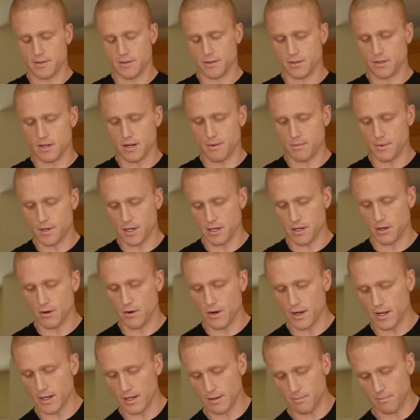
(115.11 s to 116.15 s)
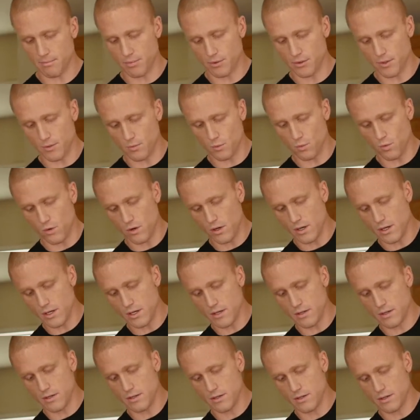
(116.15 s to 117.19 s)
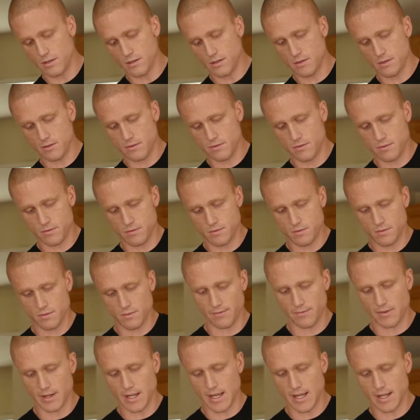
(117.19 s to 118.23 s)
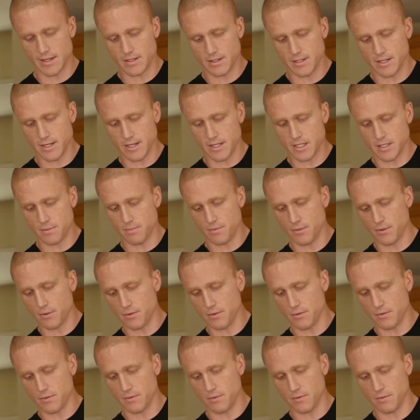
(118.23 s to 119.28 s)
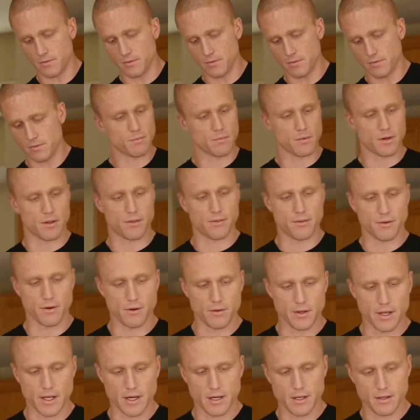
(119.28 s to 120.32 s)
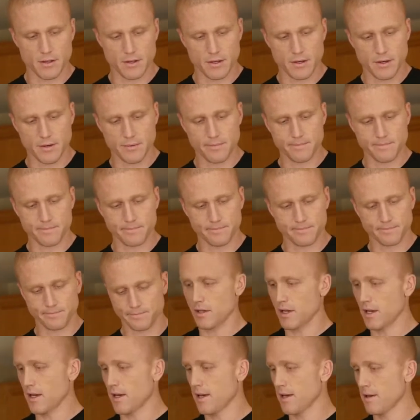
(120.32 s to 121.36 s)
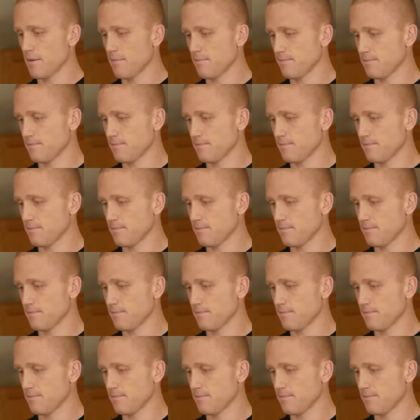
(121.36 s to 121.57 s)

So I'm going to go ahead and put 1 flat teaspoon. I'm going to throw that in there. Okay.